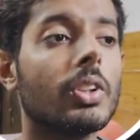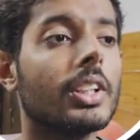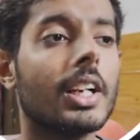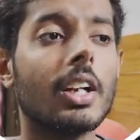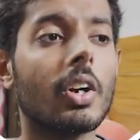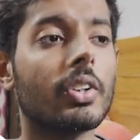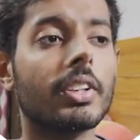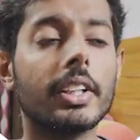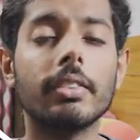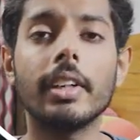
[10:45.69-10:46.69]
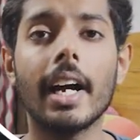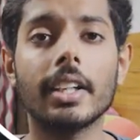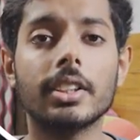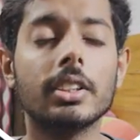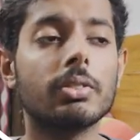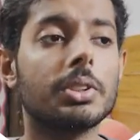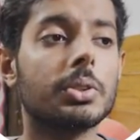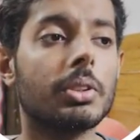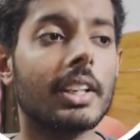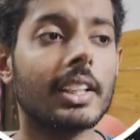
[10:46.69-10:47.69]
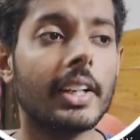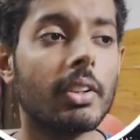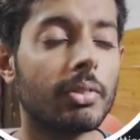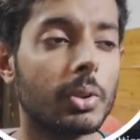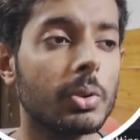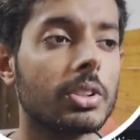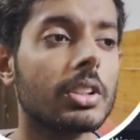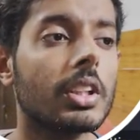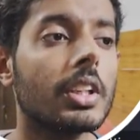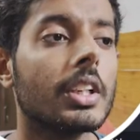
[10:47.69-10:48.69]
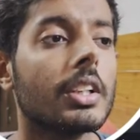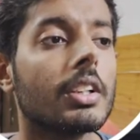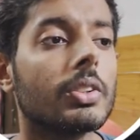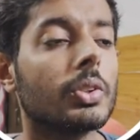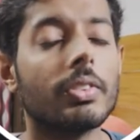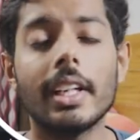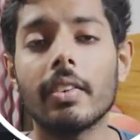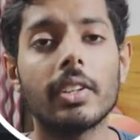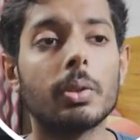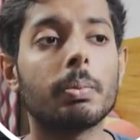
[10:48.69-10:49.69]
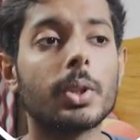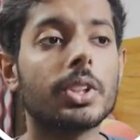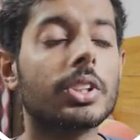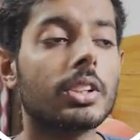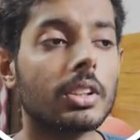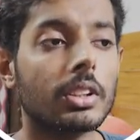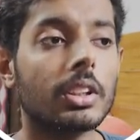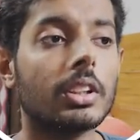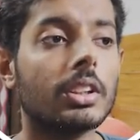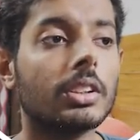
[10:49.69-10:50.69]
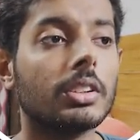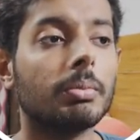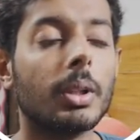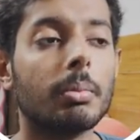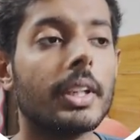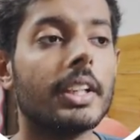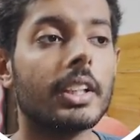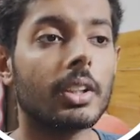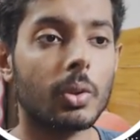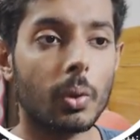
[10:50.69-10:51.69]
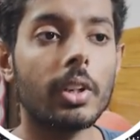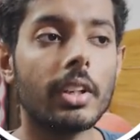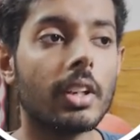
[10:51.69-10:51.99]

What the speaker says: There are a lot of GitHub actions which you can kind of use, so that when you push the Mermaid code,